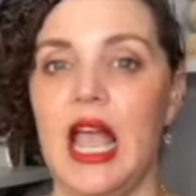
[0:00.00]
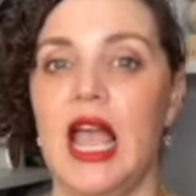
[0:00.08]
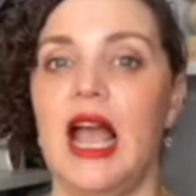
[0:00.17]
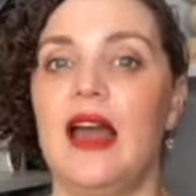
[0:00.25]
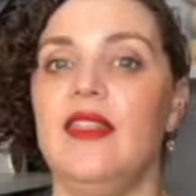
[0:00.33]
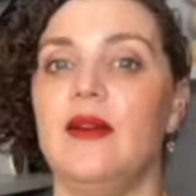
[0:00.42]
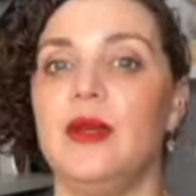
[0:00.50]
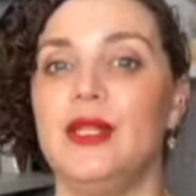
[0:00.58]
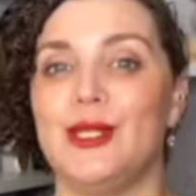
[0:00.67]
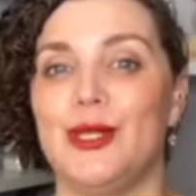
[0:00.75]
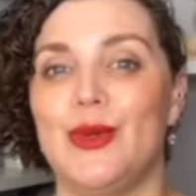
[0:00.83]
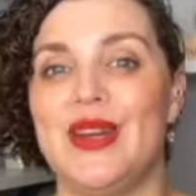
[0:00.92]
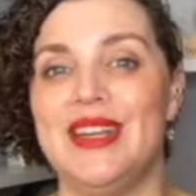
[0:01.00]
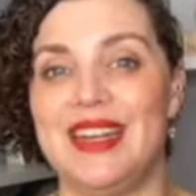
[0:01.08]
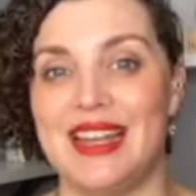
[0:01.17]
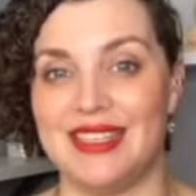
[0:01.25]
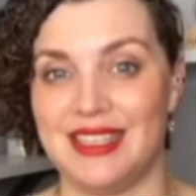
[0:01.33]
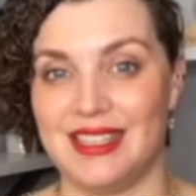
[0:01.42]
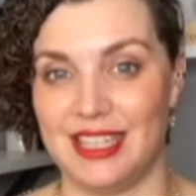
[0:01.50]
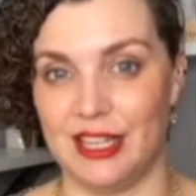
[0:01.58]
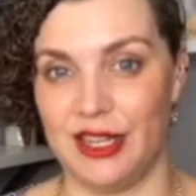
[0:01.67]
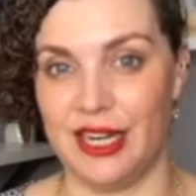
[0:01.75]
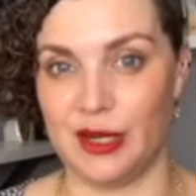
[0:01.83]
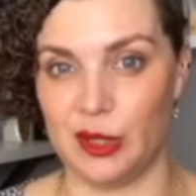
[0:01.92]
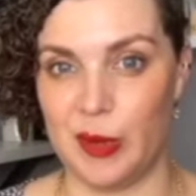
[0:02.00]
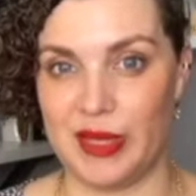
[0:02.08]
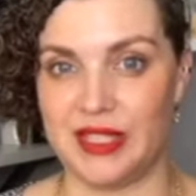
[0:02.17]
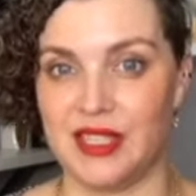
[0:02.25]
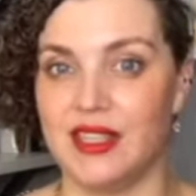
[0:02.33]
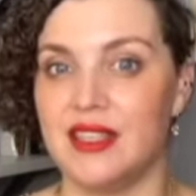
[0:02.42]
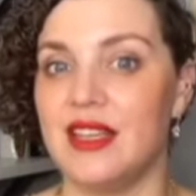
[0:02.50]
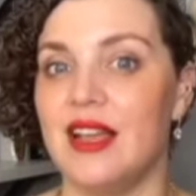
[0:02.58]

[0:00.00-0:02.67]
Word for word: and then we do necessary expenses